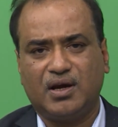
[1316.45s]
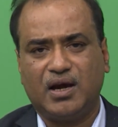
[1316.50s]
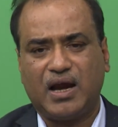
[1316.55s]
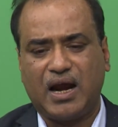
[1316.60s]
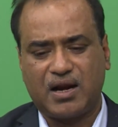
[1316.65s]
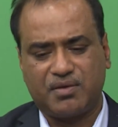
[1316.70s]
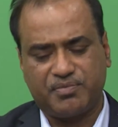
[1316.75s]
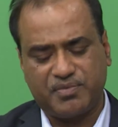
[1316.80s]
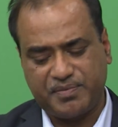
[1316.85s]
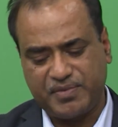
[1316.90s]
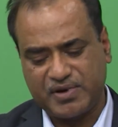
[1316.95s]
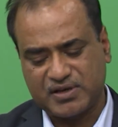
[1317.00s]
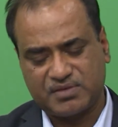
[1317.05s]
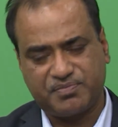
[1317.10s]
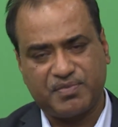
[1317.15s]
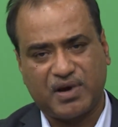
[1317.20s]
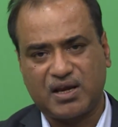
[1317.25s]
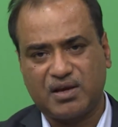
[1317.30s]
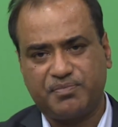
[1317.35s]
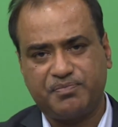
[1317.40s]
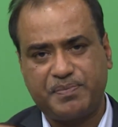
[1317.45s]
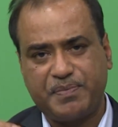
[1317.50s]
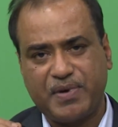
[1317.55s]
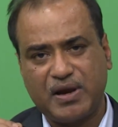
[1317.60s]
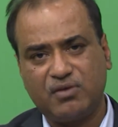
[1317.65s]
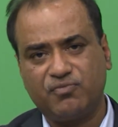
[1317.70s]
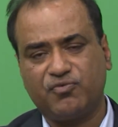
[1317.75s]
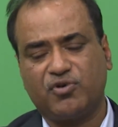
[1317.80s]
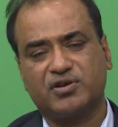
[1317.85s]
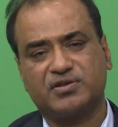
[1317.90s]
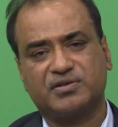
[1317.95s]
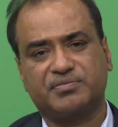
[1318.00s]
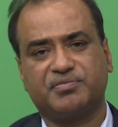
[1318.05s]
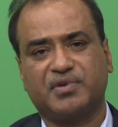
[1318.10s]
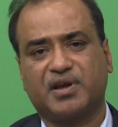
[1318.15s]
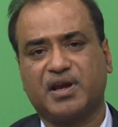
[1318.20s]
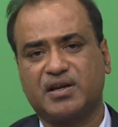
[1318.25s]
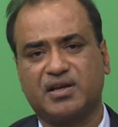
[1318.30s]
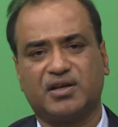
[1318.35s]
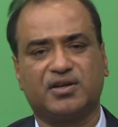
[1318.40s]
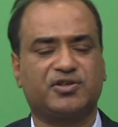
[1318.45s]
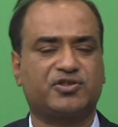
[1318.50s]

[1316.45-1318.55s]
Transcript: and means my pen was getting